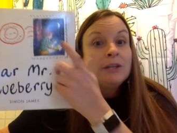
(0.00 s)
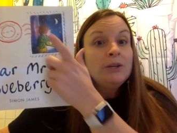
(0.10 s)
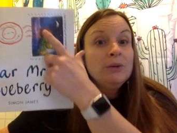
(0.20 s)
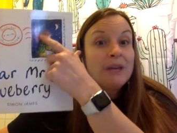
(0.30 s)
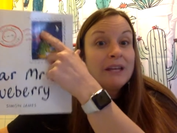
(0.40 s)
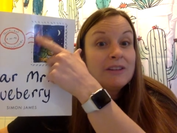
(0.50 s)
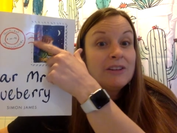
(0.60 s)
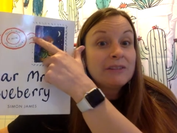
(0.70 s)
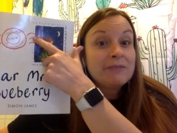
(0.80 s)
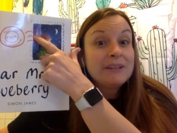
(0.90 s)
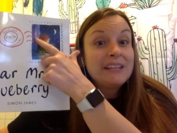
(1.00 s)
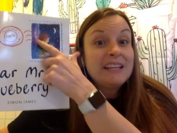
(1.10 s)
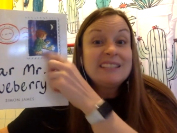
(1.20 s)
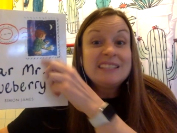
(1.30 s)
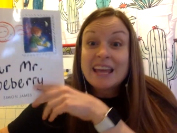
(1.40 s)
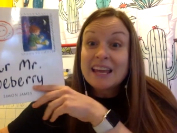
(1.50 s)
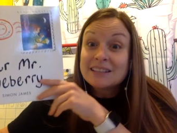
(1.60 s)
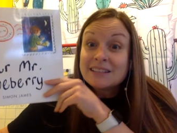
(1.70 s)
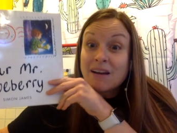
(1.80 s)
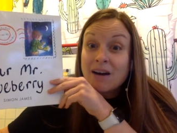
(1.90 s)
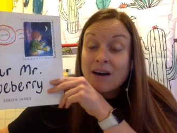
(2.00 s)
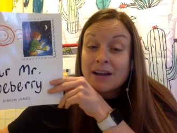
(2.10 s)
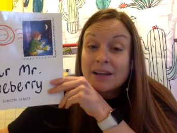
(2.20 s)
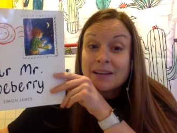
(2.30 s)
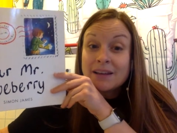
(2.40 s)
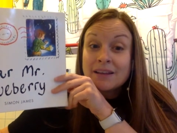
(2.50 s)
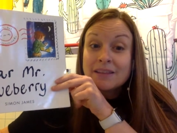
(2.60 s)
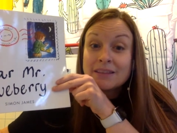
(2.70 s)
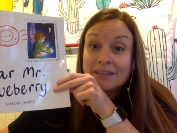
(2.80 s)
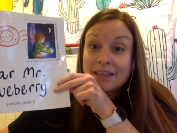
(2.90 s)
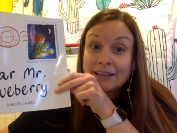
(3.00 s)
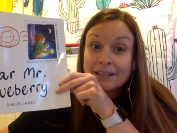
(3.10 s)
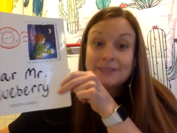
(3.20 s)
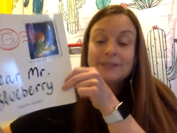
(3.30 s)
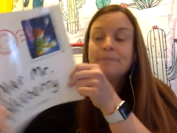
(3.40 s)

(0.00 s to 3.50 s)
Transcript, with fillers: you can look for these things on the letters.